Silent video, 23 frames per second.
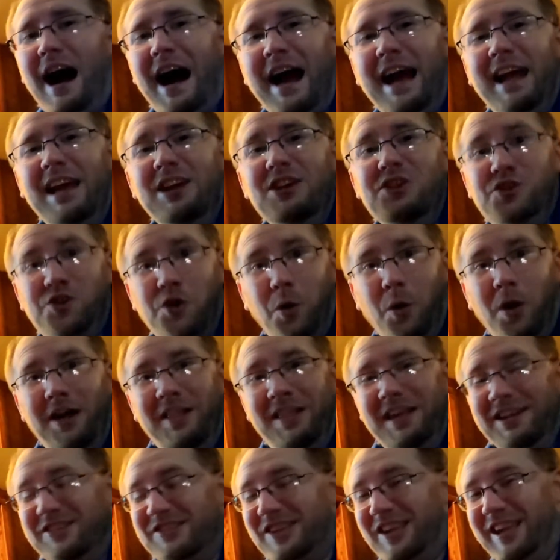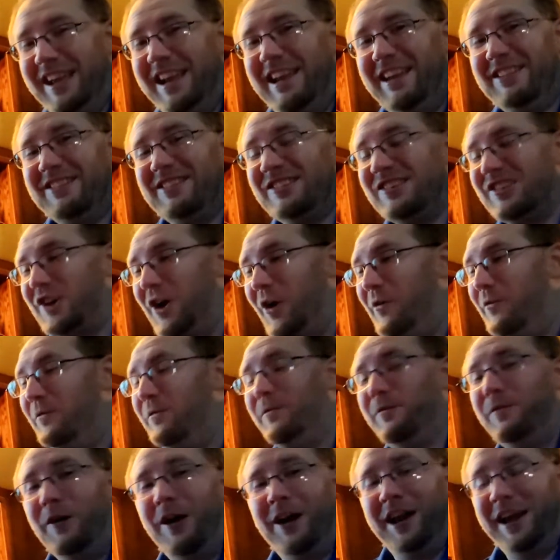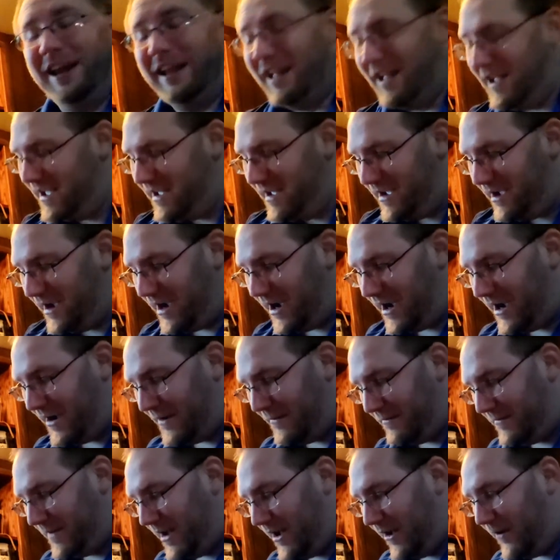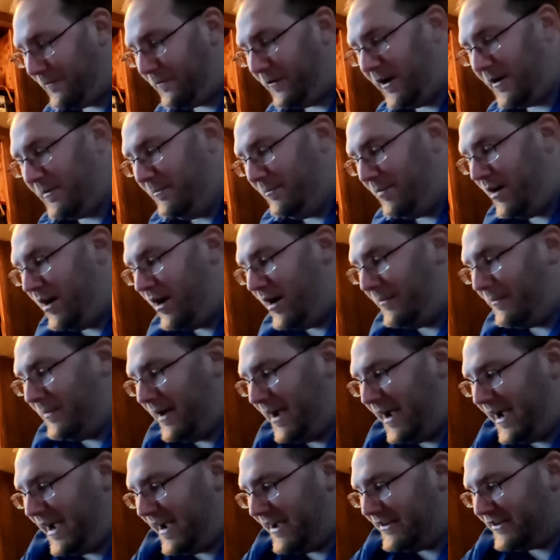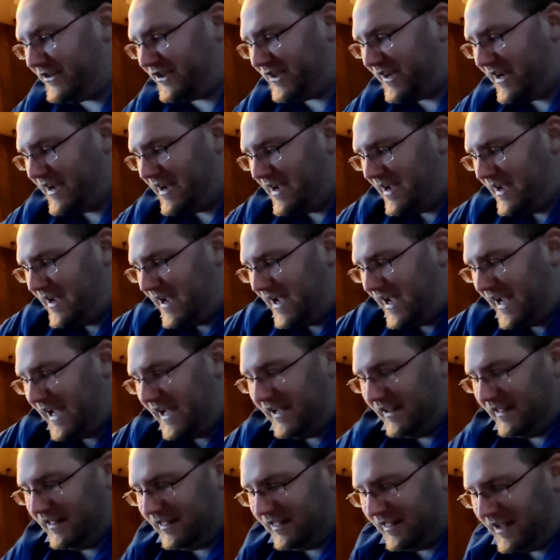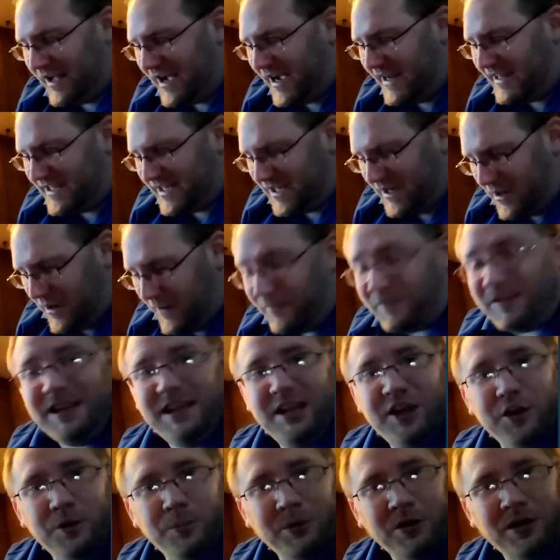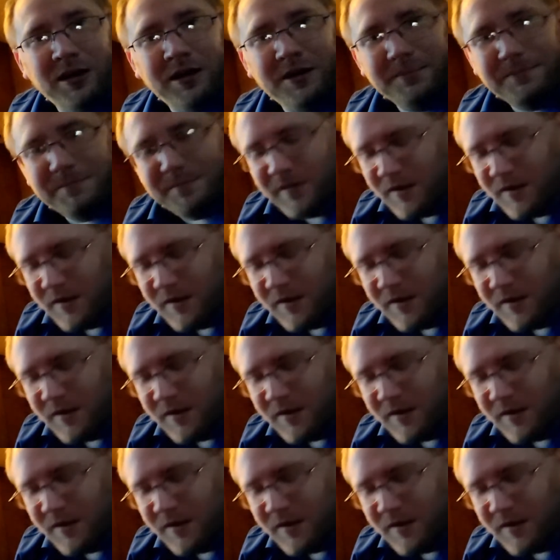I enjoy this. It is so funny. Alfred Baum has a lot of humor.